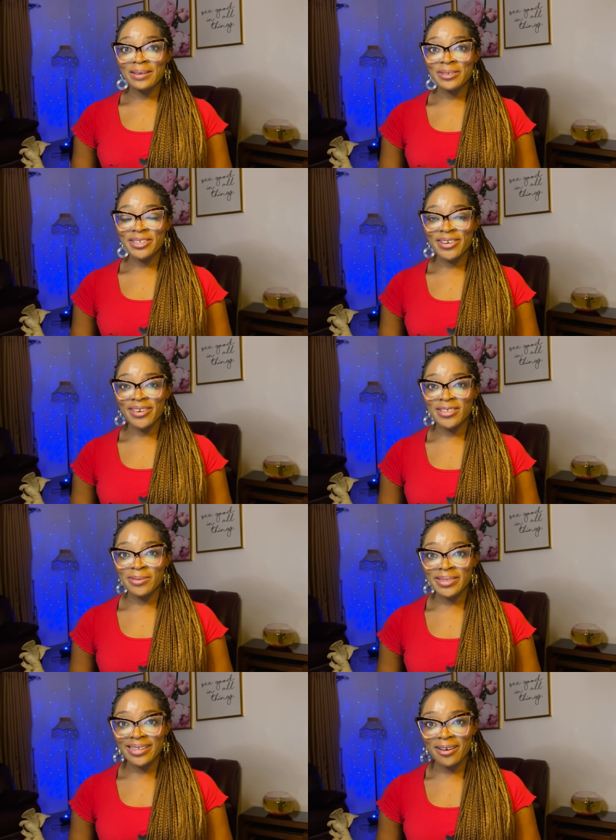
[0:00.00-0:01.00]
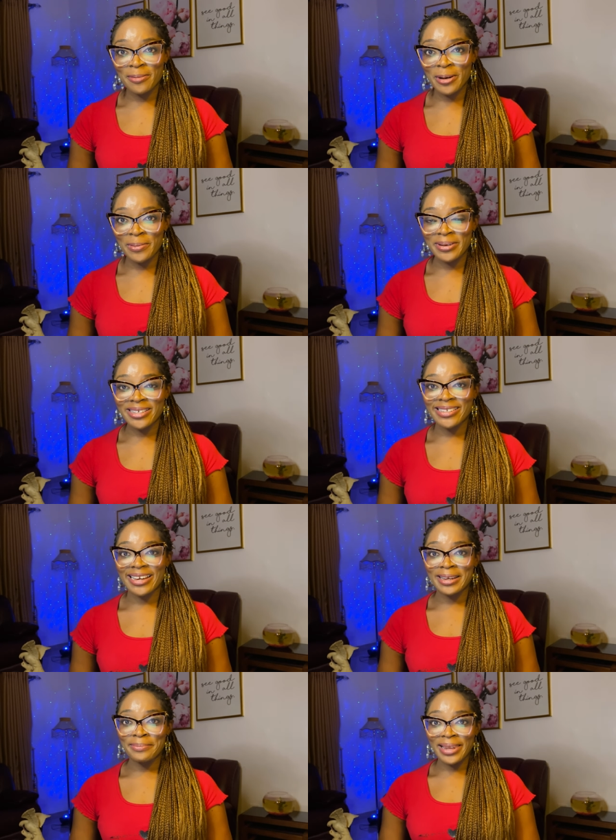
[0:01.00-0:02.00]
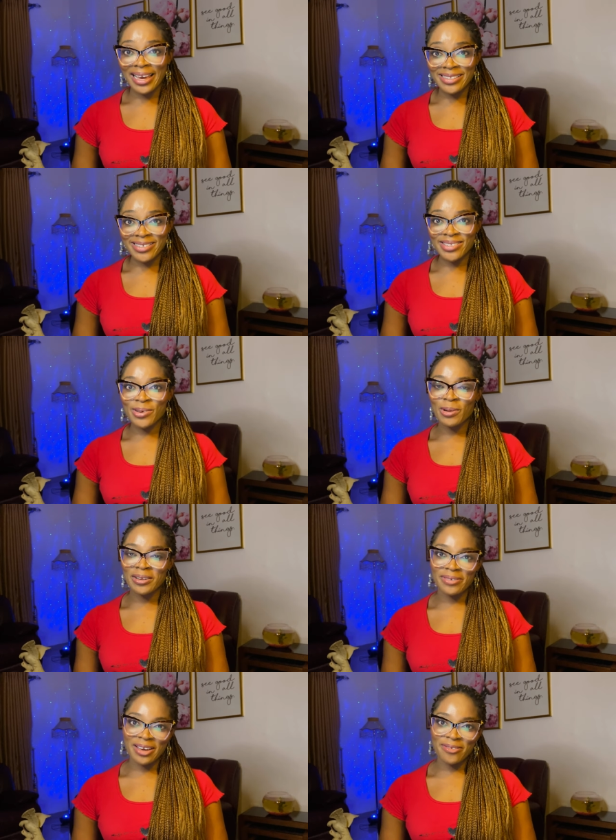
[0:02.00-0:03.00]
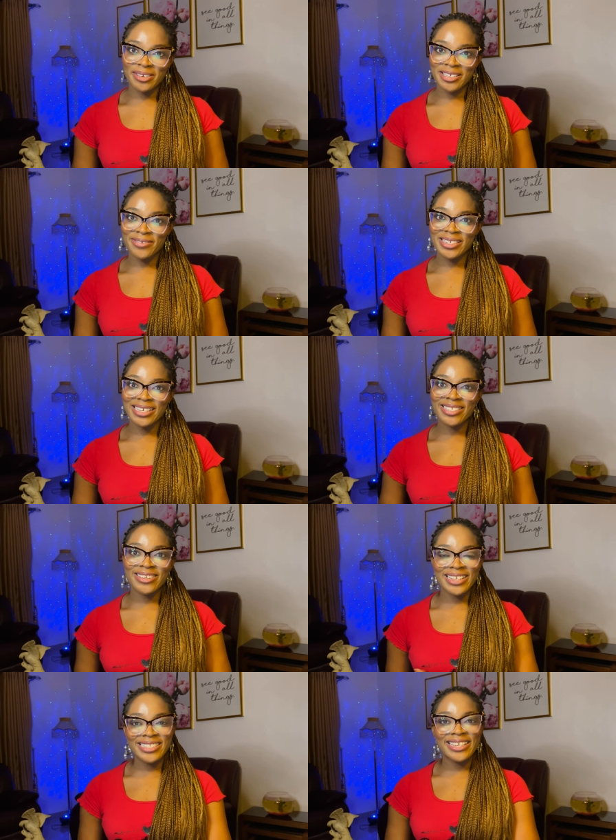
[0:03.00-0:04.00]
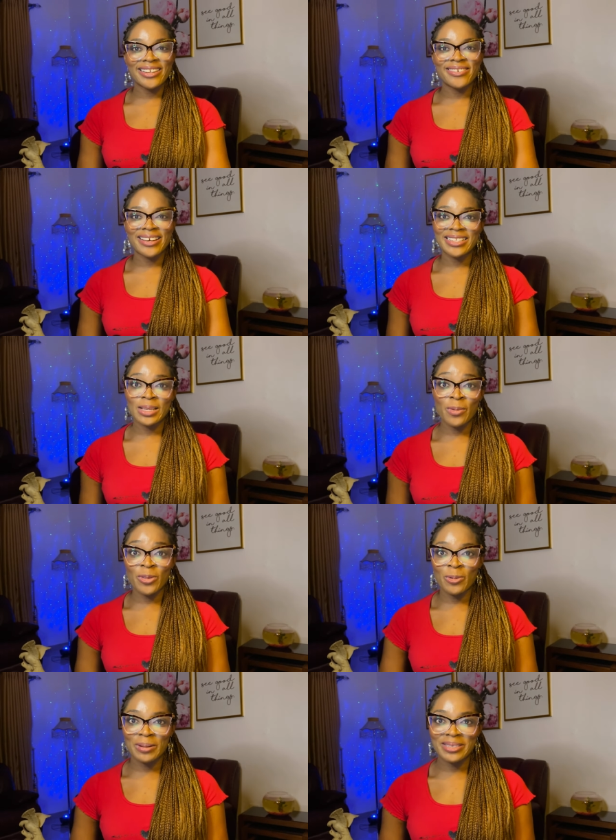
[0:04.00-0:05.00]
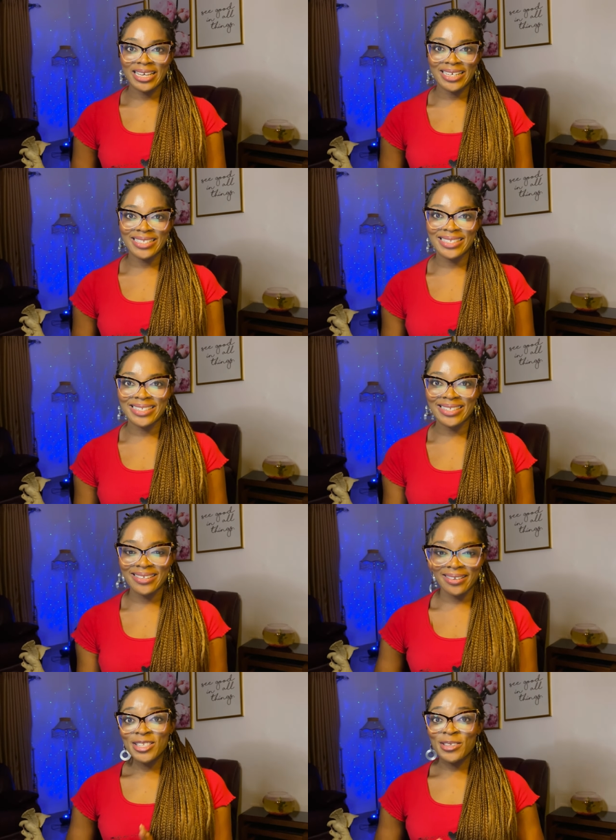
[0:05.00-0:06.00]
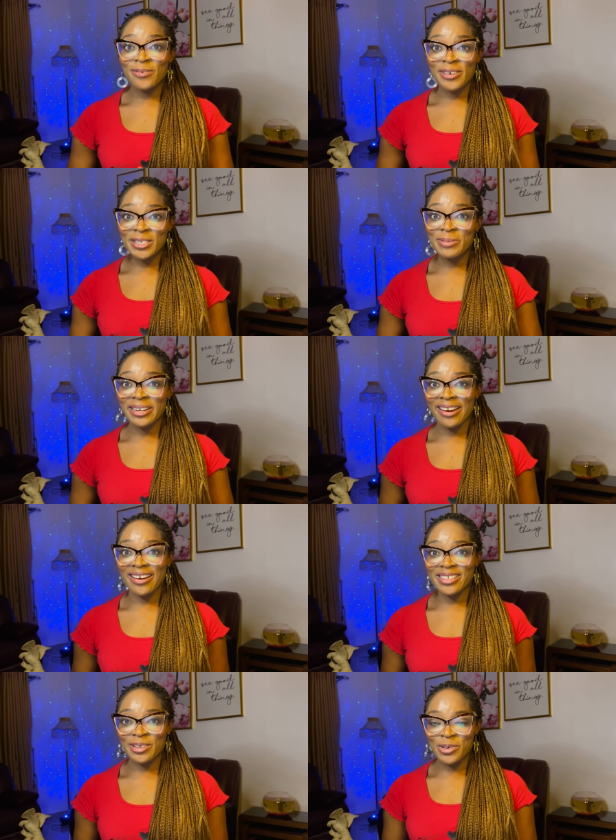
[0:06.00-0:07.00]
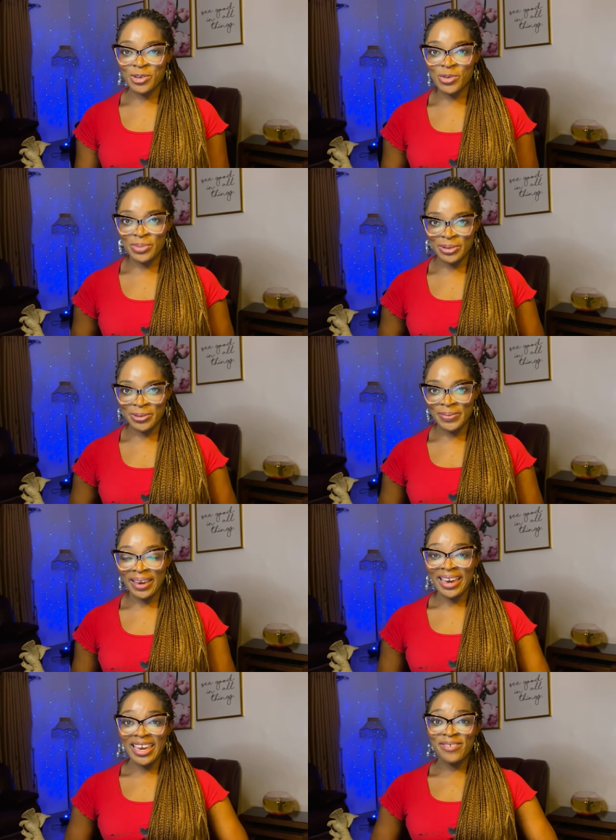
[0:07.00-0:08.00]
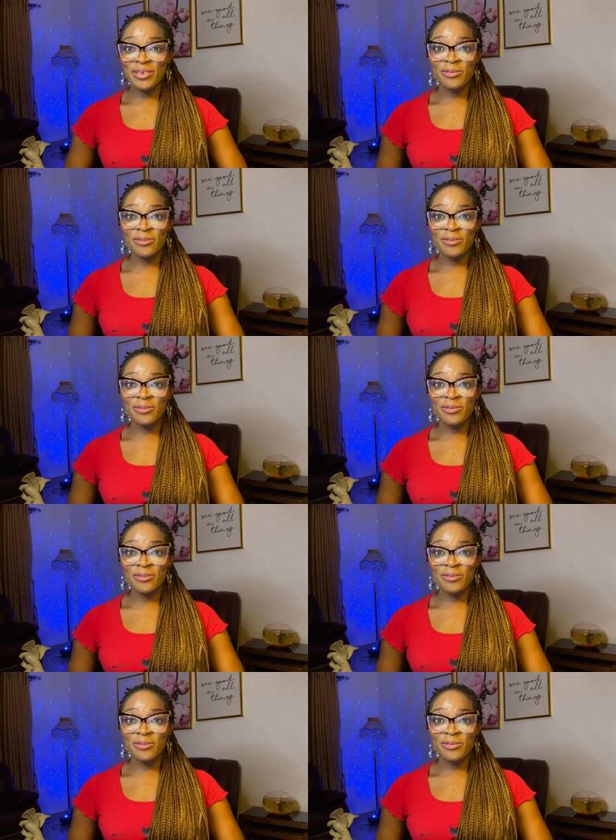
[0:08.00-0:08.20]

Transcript: be showing you some startup companies you can apply to to qualify for this visa. So let's take a look at some of the websites. So the first one here is Coolblue. If you